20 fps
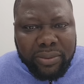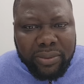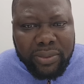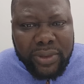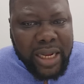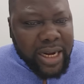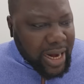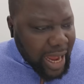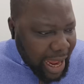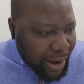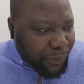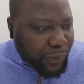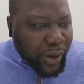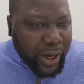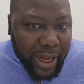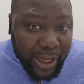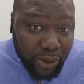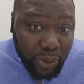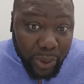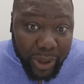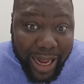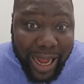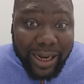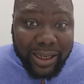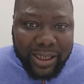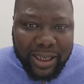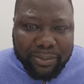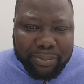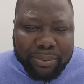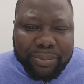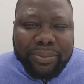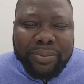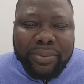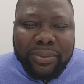in Africa to guard them?